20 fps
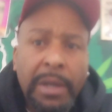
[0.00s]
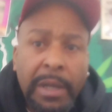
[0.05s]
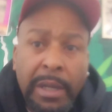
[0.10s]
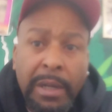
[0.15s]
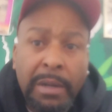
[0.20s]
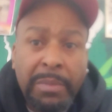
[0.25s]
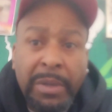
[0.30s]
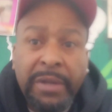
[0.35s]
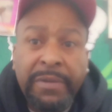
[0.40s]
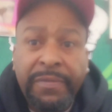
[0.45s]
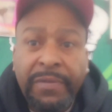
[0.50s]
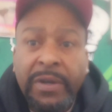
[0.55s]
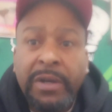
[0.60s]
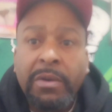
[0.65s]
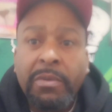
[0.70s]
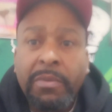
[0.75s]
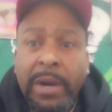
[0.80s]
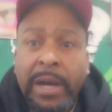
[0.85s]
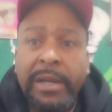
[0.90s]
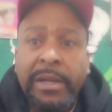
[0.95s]
He the
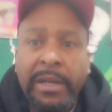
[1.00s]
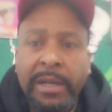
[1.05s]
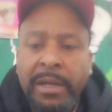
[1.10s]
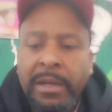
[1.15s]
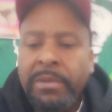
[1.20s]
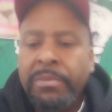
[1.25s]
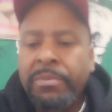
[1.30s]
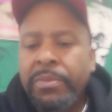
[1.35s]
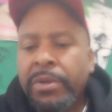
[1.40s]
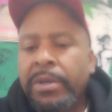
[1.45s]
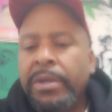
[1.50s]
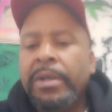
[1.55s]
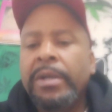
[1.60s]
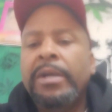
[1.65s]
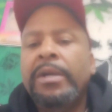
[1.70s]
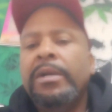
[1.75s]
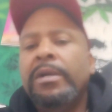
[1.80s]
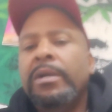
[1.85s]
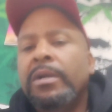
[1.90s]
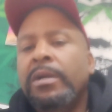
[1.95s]
motherfucker right now, bruh.
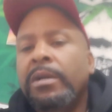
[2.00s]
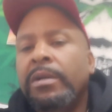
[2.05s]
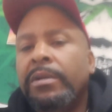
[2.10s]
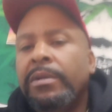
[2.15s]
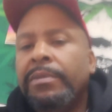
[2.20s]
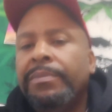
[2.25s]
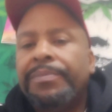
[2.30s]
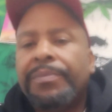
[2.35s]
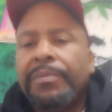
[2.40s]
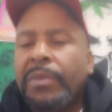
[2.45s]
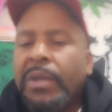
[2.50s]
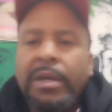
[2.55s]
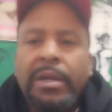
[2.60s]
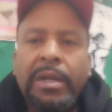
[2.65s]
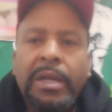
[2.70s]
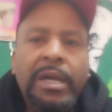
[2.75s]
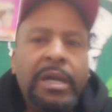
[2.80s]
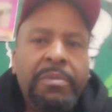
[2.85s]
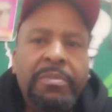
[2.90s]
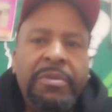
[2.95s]
And he